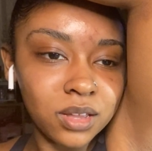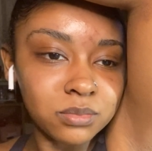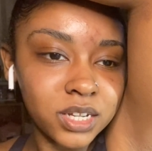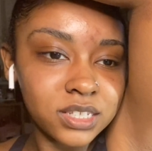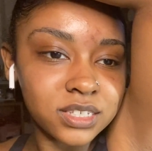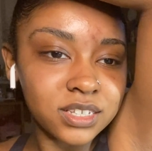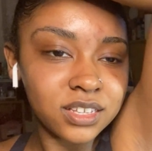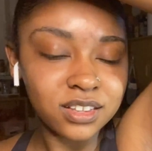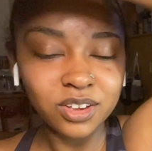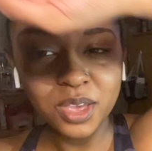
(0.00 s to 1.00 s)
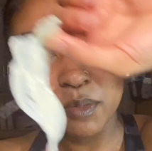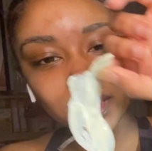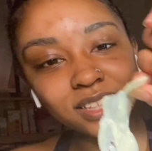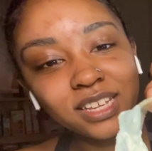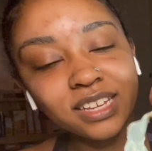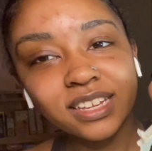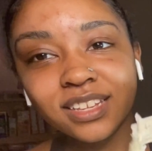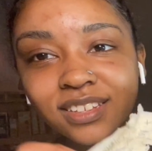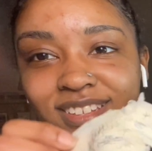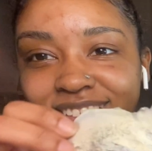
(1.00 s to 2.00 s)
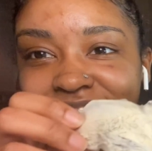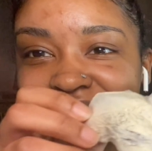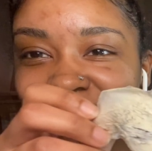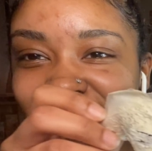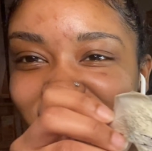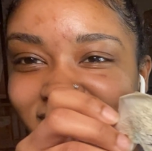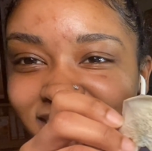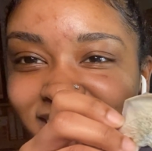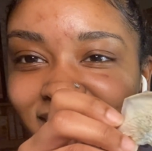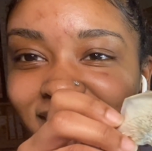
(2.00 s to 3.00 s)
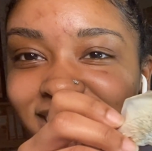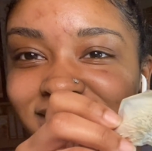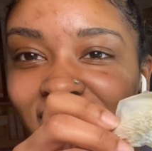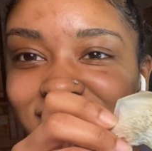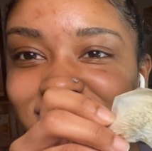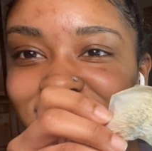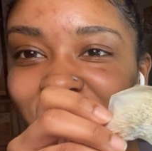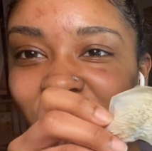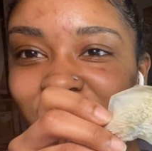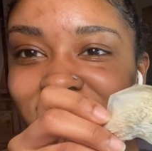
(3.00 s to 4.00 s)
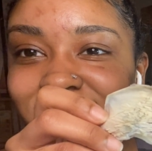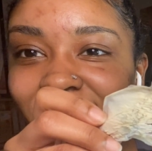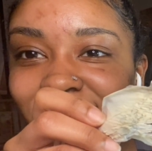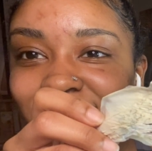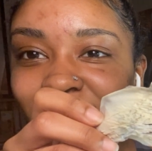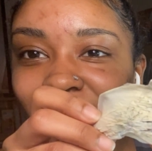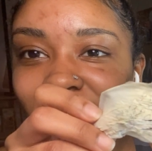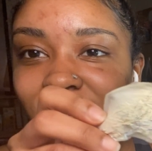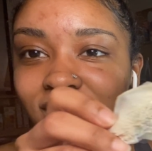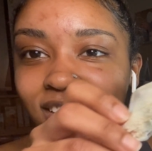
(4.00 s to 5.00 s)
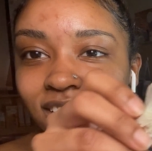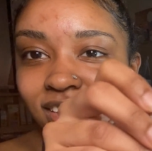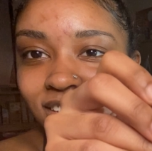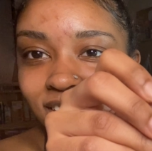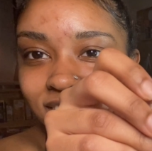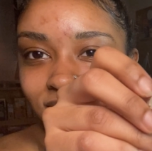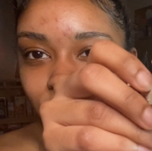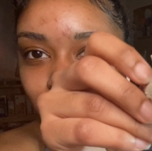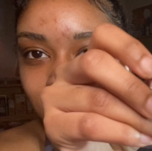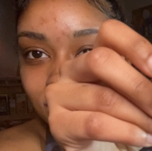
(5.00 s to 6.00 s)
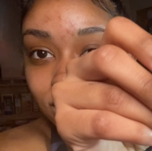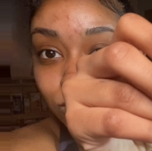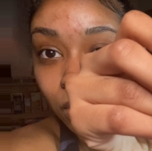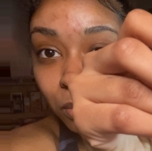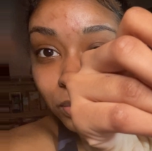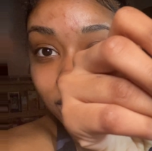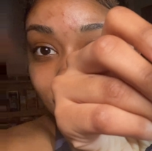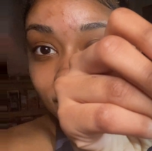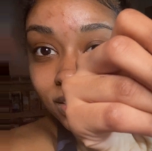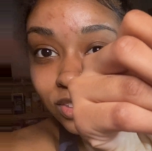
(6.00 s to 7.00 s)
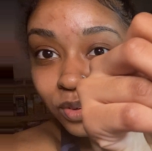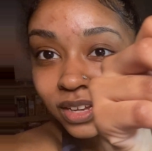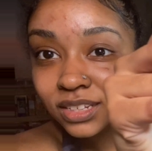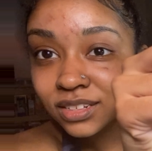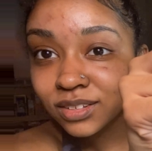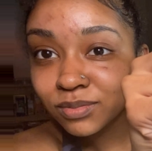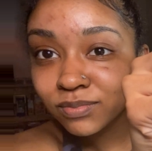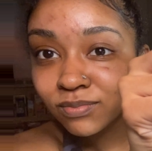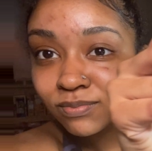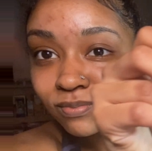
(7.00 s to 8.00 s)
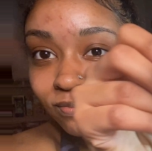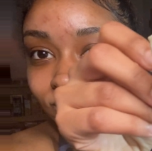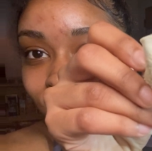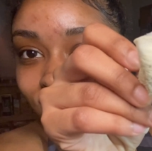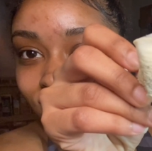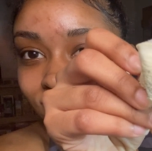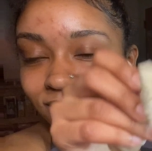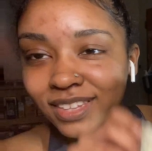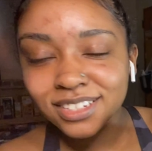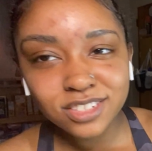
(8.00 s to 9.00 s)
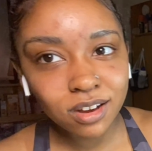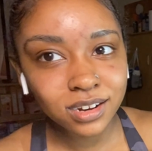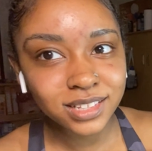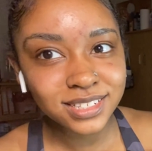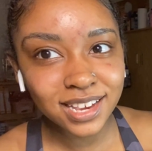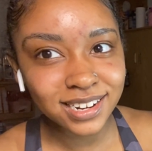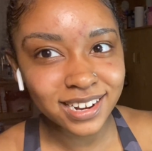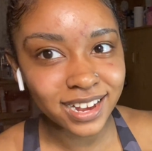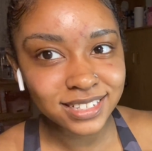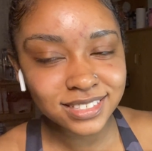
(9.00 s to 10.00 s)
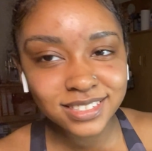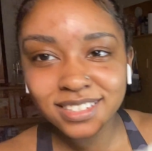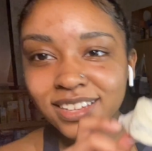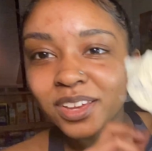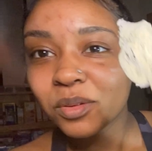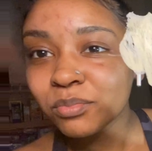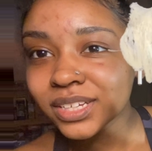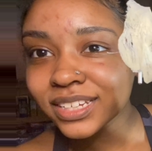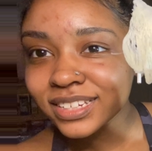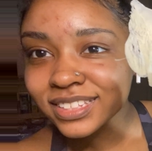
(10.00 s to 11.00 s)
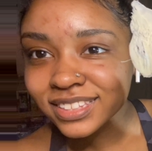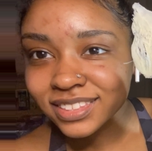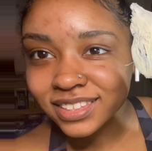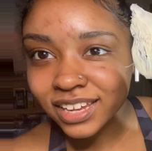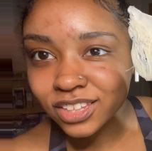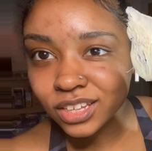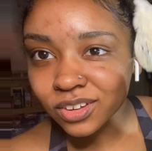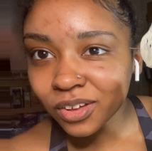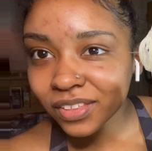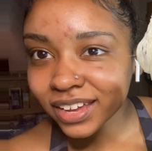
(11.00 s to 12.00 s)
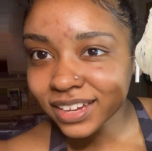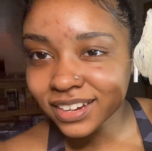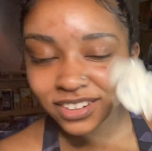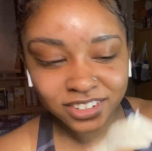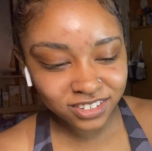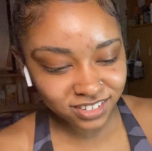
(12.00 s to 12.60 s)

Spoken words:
does it? Okay, but look. That's so satisfying. Can you see this properly? Do I need it? Sorry, that's kind of nasty, but like, look at all that hair.